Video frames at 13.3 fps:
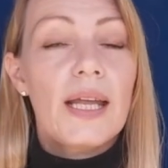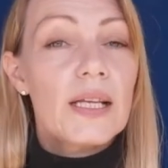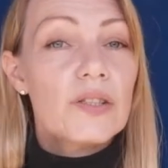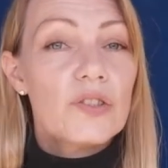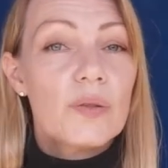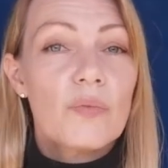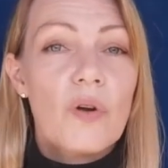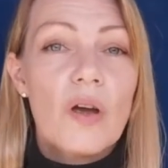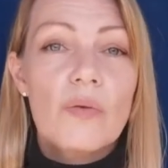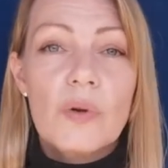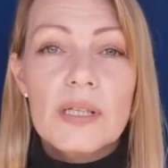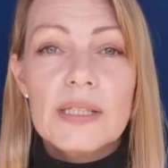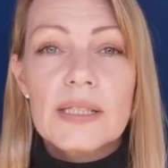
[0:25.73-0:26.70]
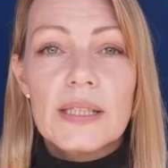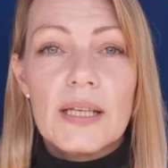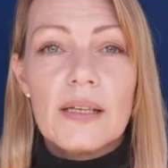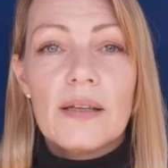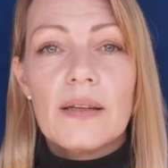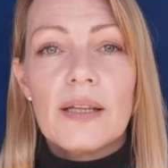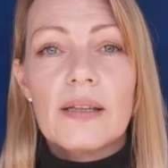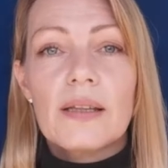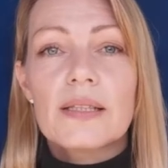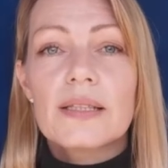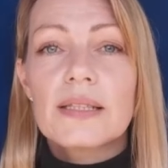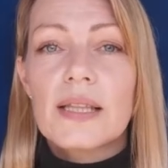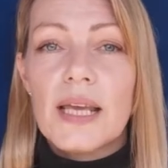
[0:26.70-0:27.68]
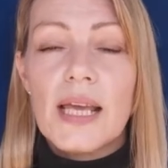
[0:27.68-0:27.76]
And as Jim Rohn once said, that
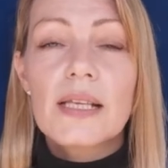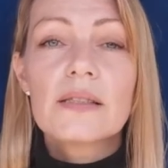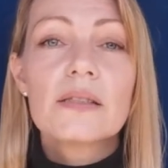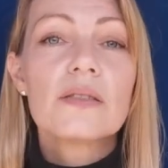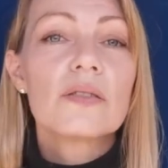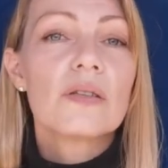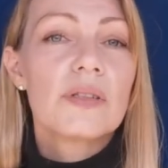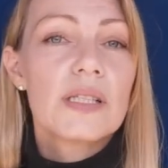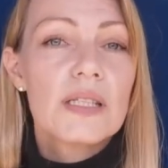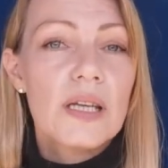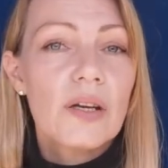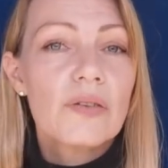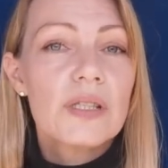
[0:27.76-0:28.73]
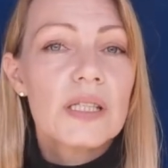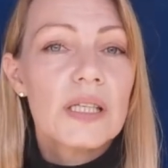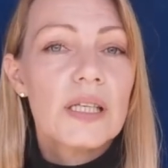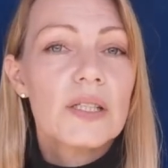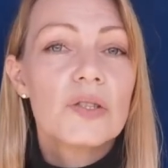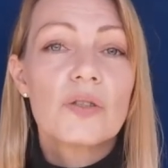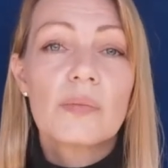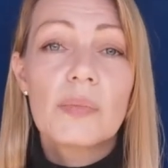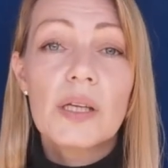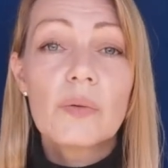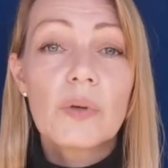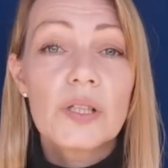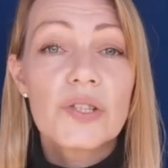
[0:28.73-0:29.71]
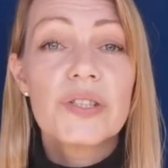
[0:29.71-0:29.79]
the essence of integrity is to
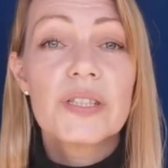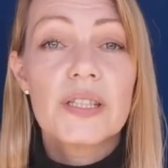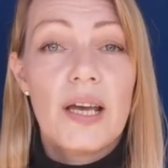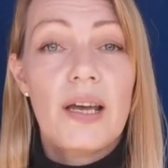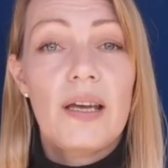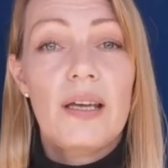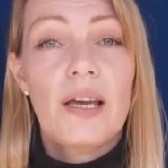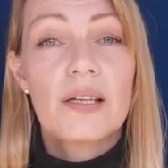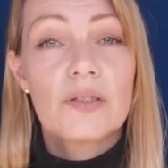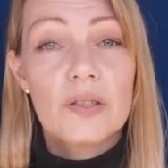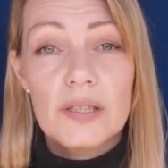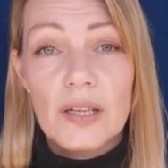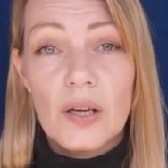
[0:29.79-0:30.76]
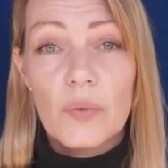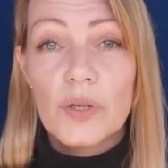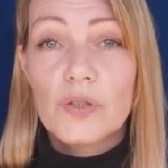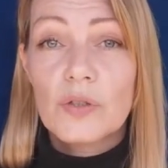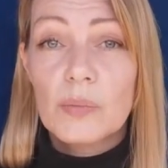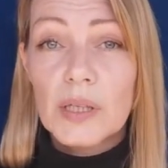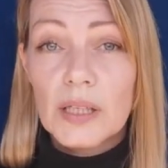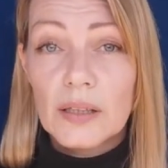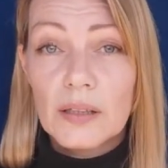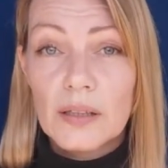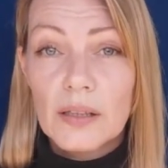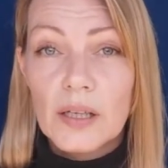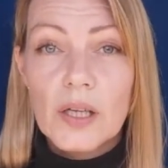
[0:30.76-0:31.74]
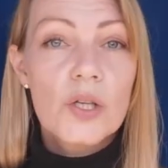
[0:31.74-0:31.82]
mean what you say and to say what you mean,
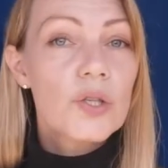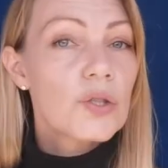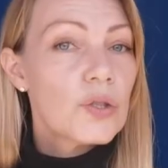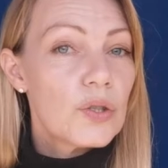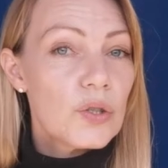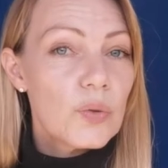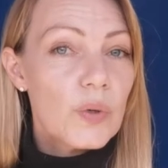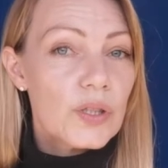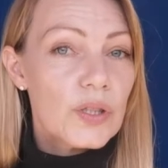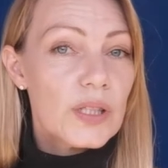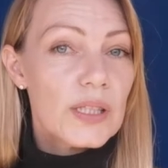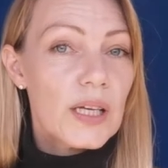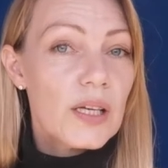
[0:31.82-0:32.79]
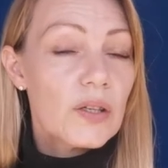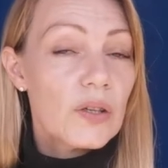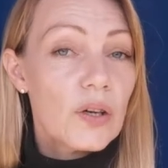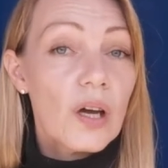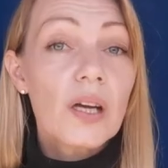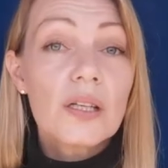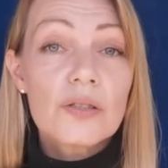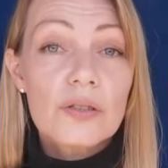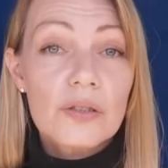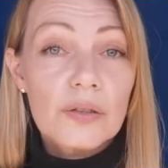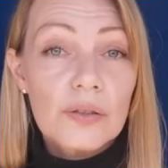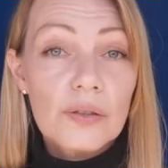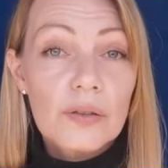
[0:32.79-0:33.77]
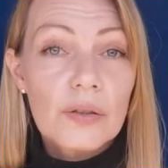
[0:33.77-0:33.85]
to do what you say you're going to
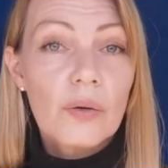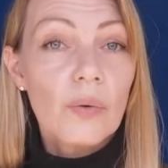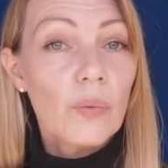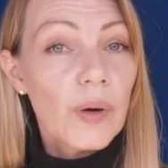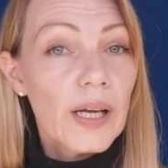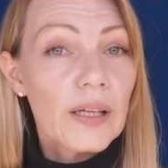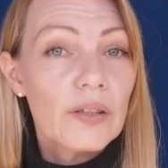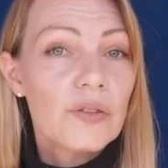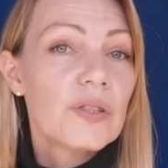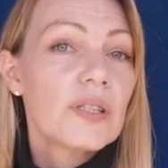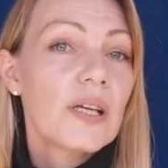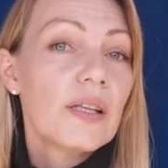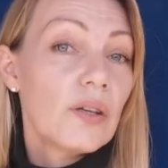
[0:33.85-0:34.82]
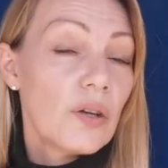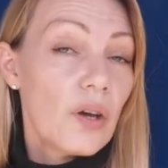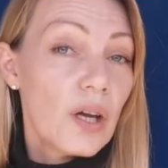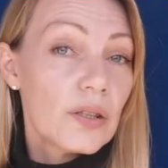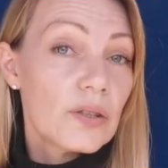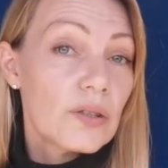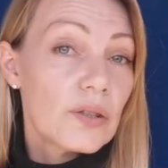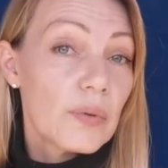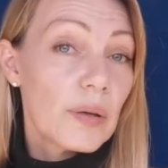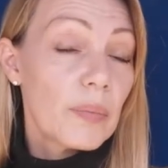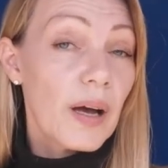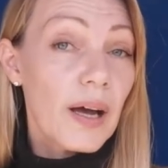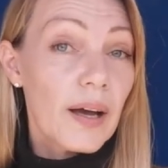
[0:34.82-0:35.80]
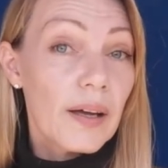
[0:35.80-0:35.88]
do when you say that you're going to do
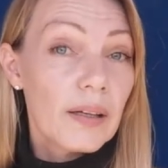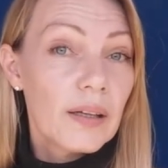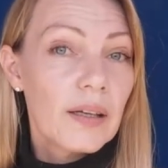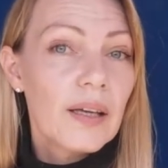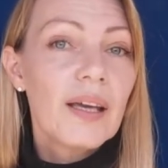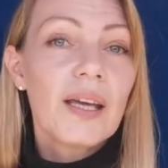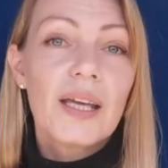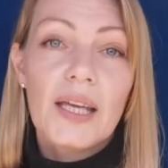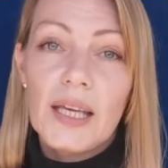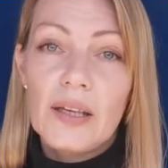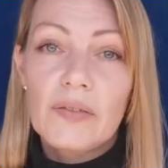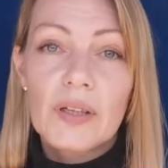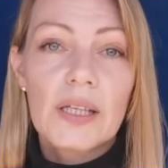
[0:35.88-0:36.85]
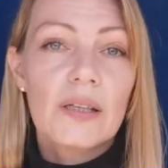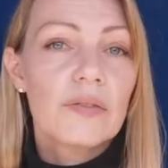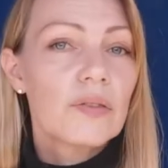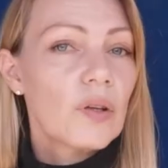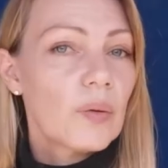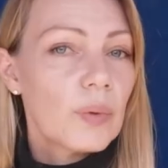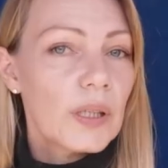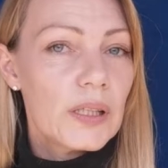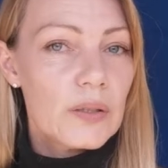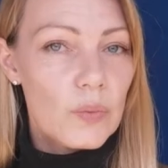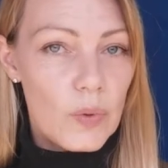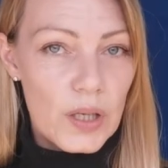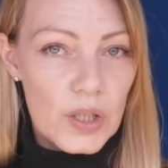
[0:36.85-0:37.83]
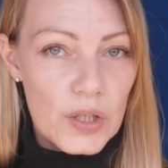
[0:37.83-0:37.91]
it by, even if nobody
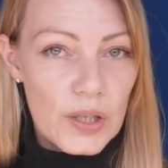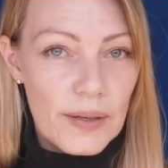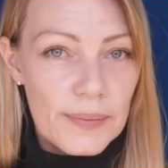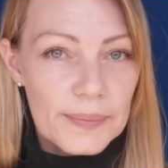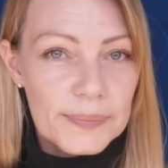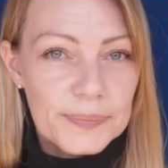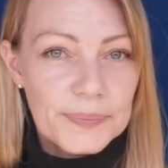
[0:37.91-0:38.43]
is watching.